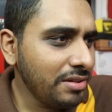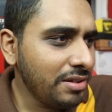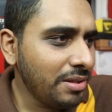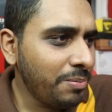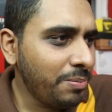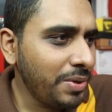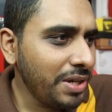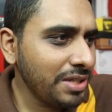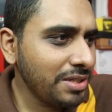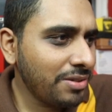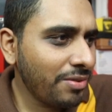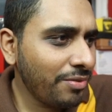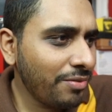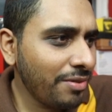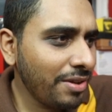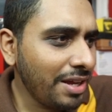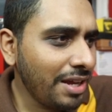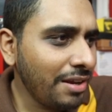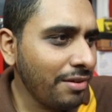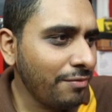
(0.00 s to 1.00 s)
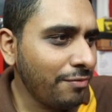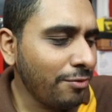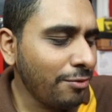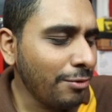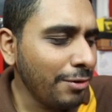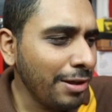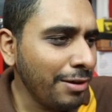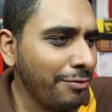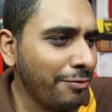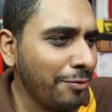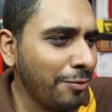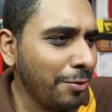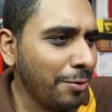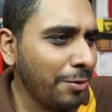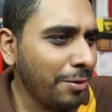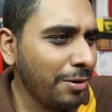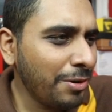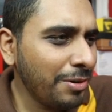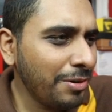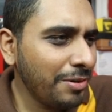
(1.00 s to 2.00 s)
The best in
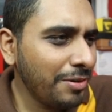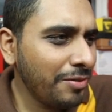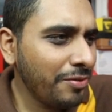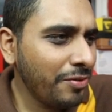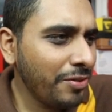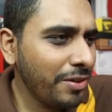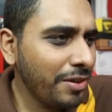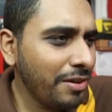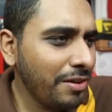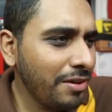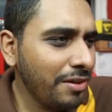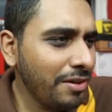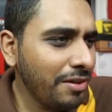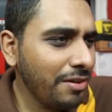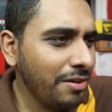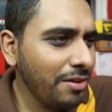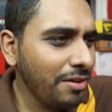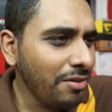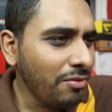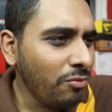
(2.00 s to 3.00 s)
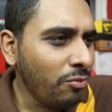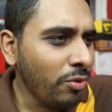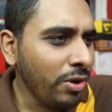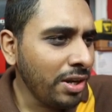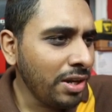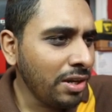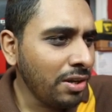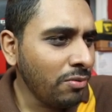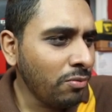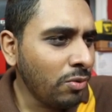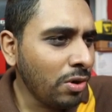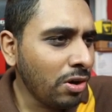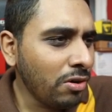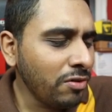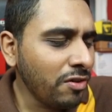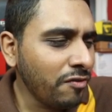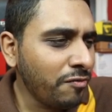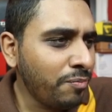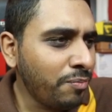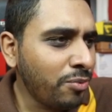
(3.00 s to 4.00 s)
44 win the
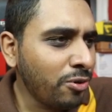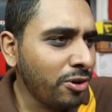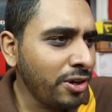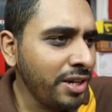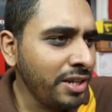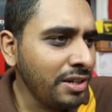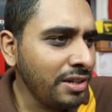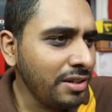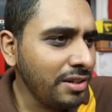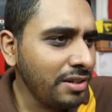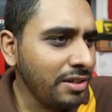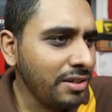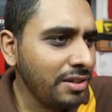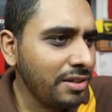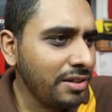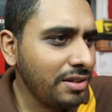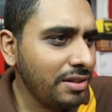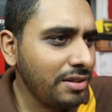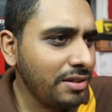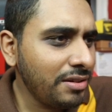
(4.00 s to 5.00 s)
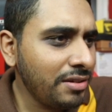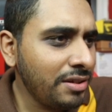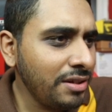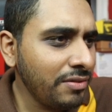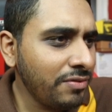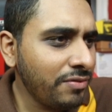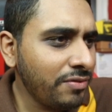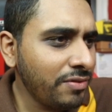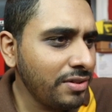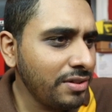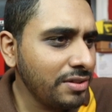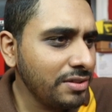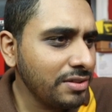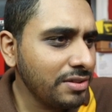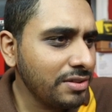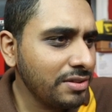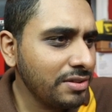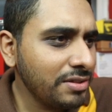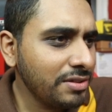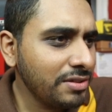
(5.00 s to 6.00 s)
world of point
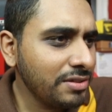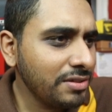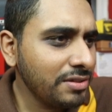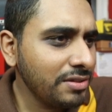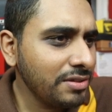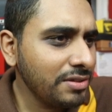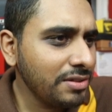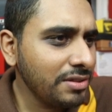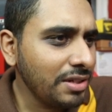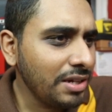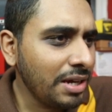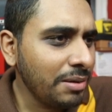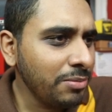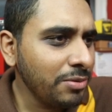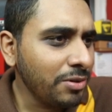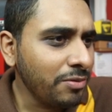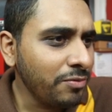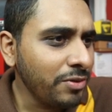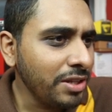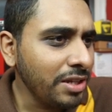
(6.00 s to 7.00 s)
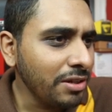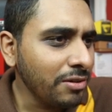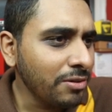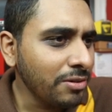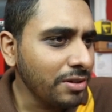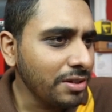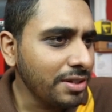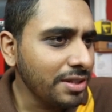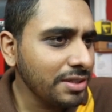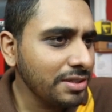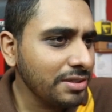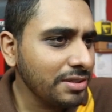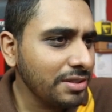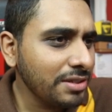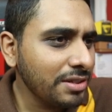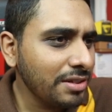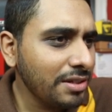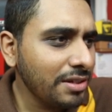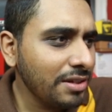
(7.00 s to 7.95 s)
difference. I'm not reading all of this.